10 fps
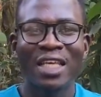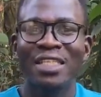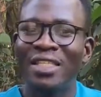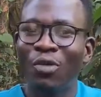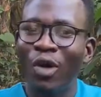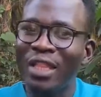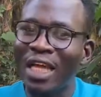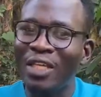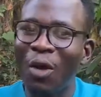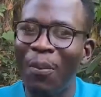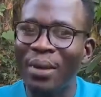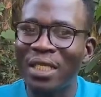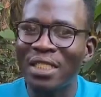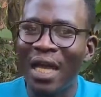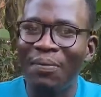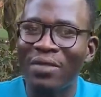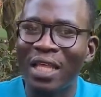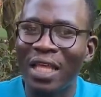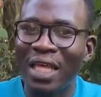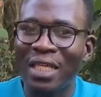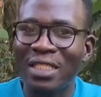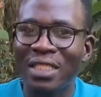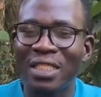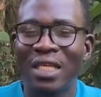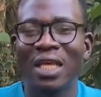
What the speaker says: is the one that opens up the gates